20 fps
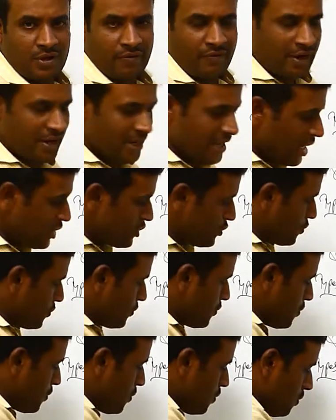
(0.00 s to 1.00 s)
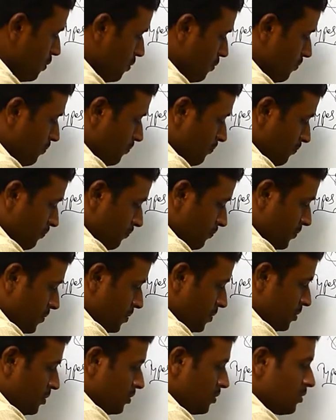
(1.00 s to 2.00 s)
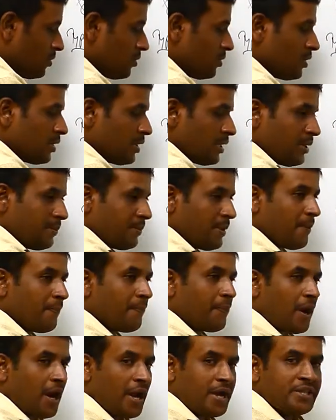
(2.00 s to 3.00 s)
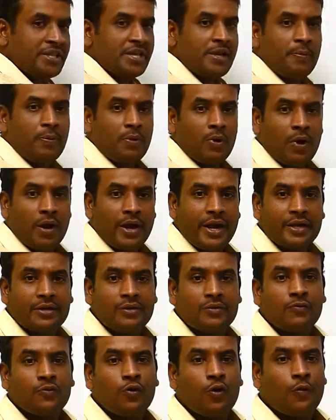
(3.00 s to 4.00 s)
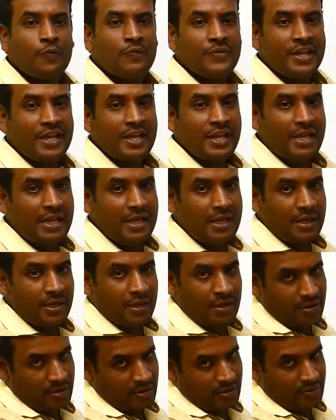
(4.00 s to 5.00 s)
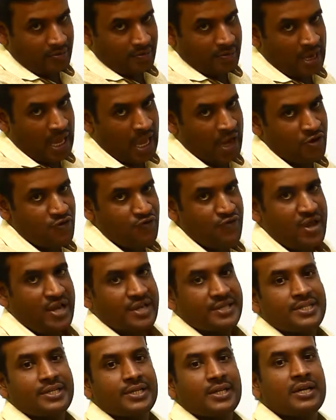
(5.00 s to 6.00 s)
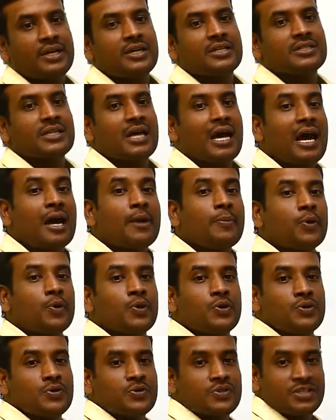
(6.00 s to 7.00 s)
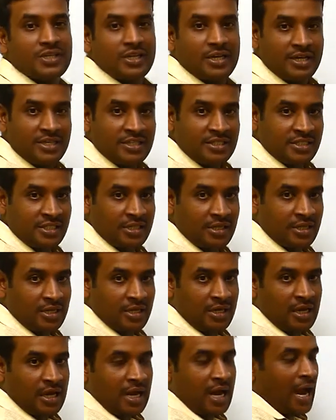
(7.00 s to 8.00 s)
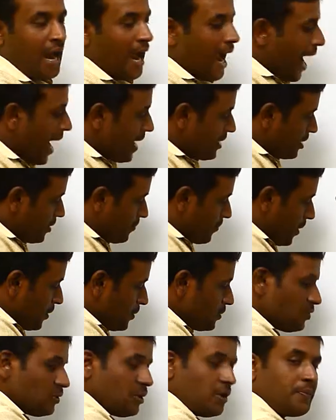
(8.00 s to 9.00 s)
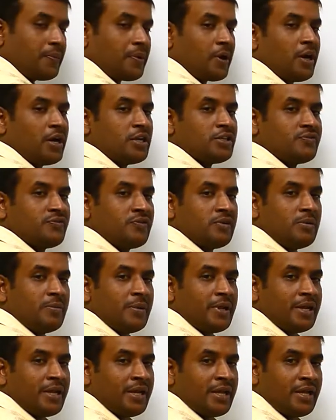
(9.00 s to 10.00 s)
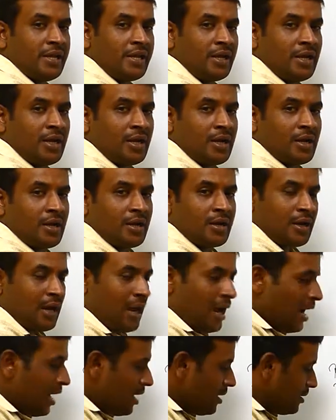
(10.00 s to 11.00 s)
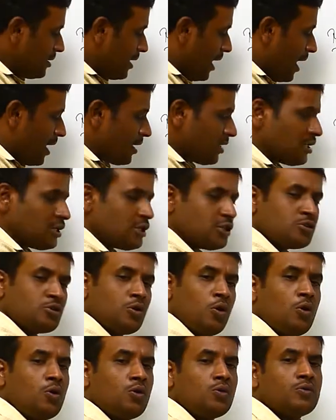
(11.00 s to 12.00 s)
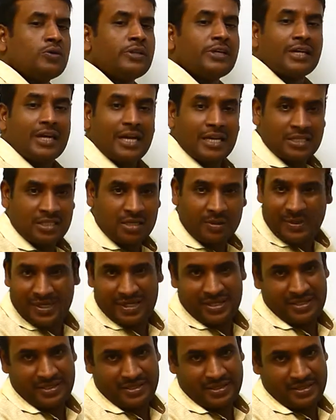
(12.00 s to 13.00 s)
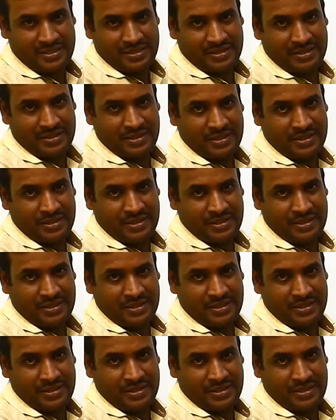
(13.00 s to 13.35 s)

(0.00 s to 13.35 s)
What he has to do? He may buy the product from the manufacturers or producers and that particular products will be not directly sold to the customers.